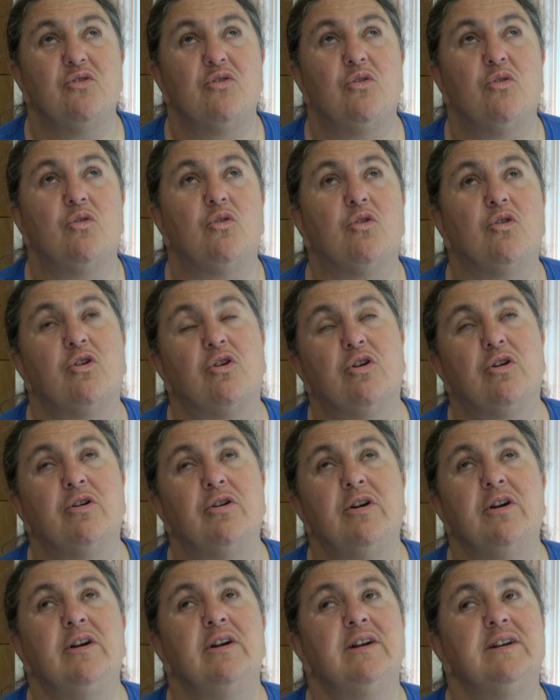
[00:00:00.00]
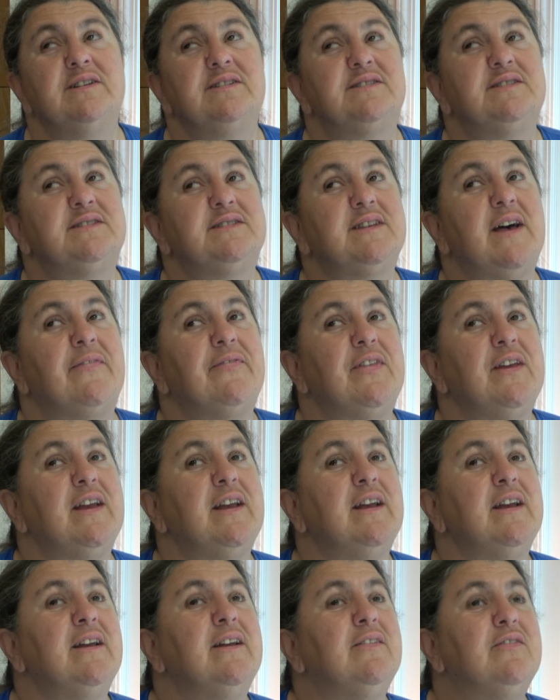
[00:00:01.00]
or
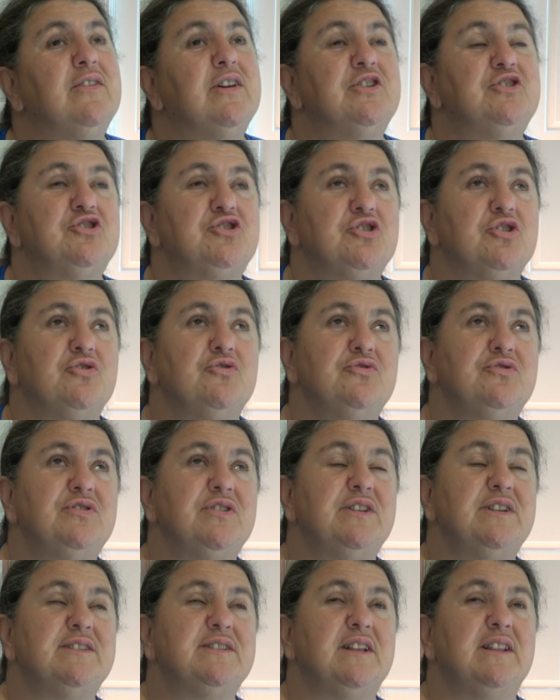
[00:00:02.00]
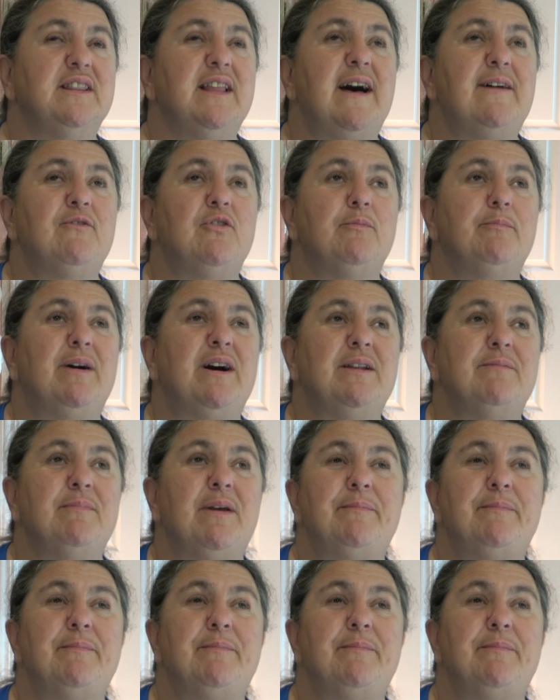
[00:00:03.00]
something that shows that it's a level button,